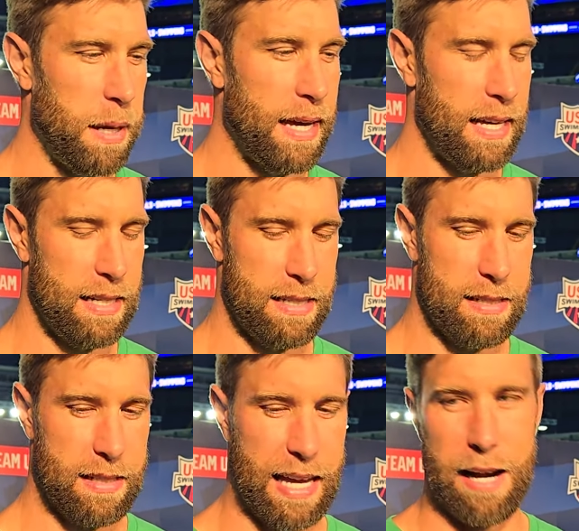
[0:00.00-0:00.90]

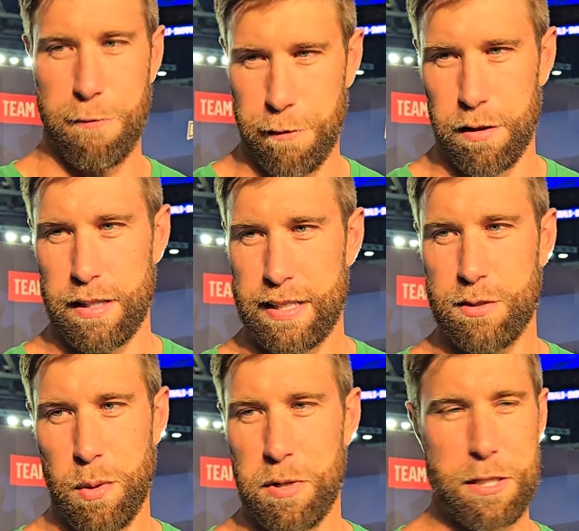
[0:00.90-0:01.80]
being careful
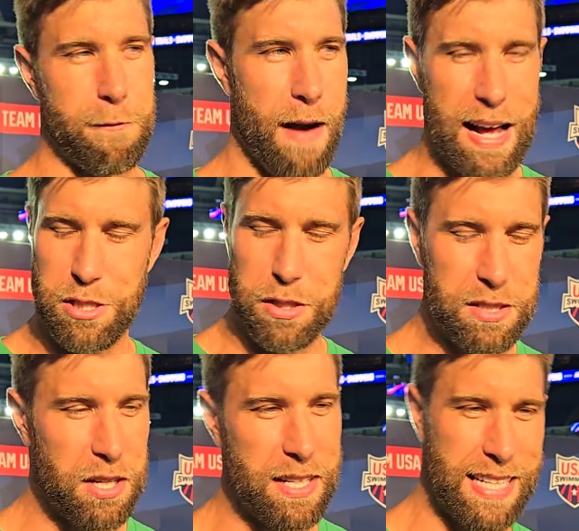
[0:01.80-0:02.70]
because swimmers are
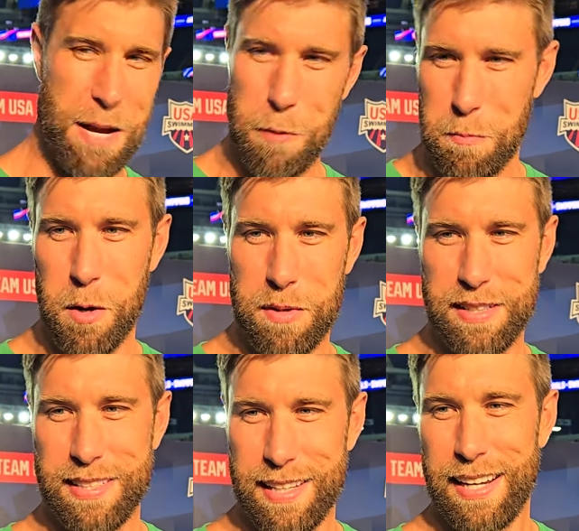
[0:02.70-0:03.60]
fragile during the taper
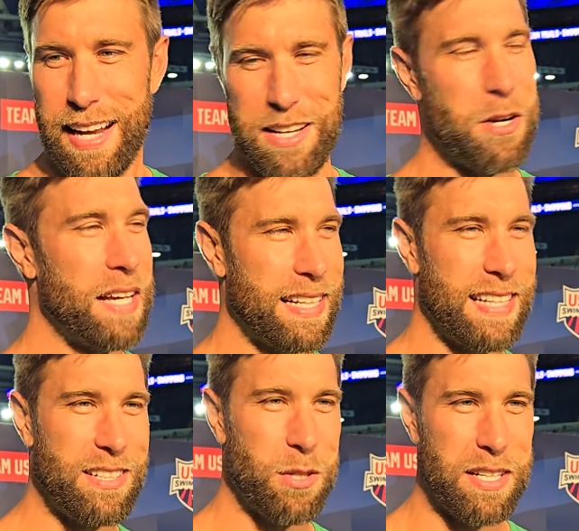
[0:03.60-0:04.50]
moments. You don't get
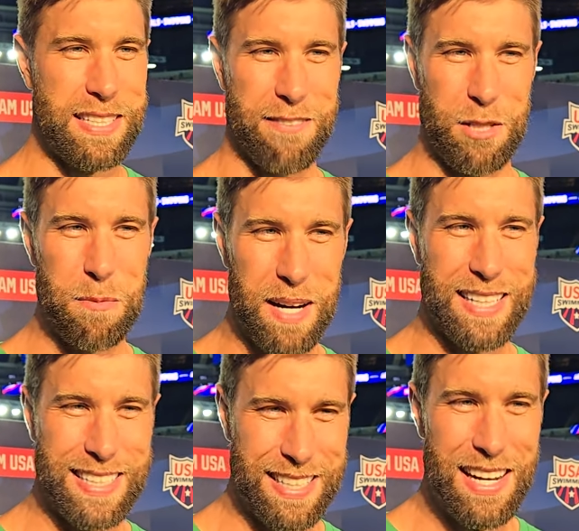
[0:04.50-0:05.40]
to enjoy yourself too
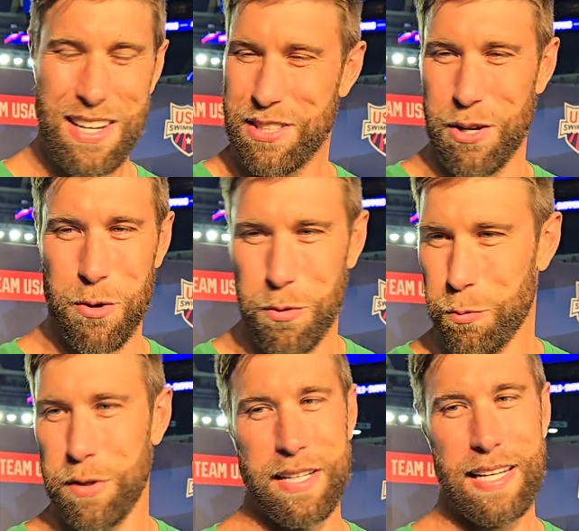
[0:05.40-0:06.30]
much,
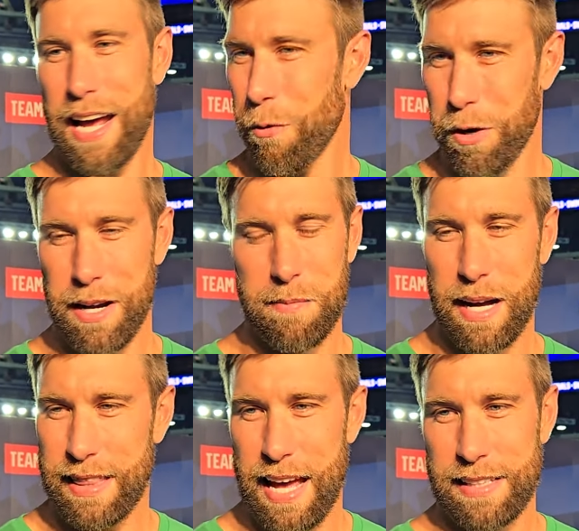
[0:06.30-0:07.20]
so I'm not worried
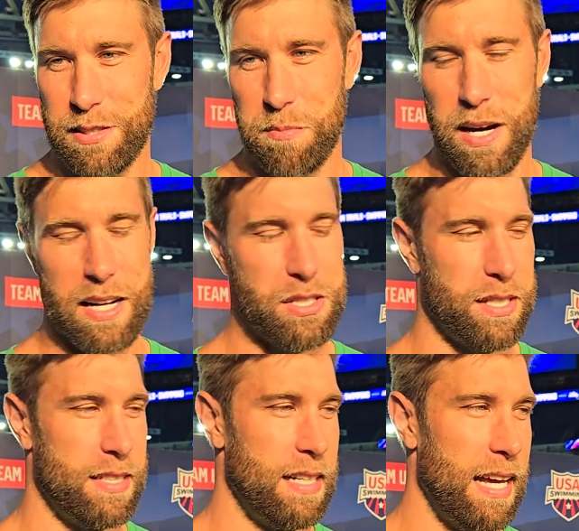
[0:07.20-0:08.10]
about that so
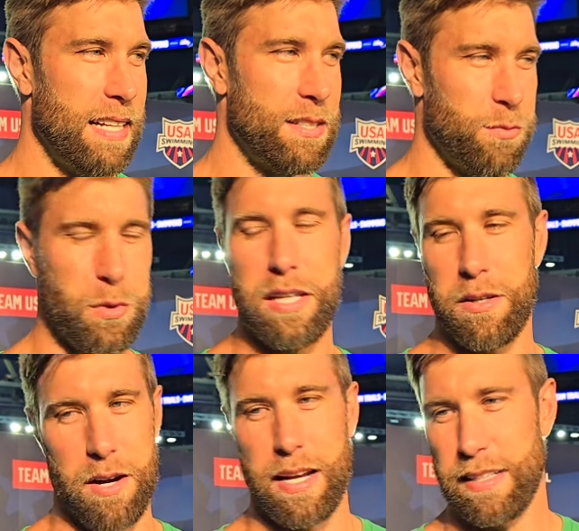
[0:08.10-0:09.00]
much, and it's
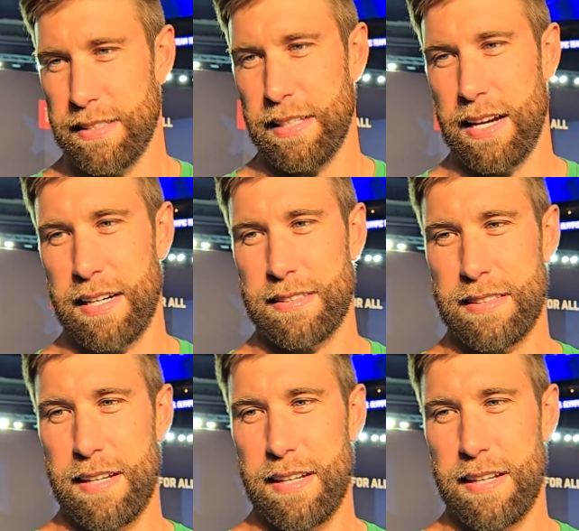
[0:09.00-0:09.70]
really great. Yeah,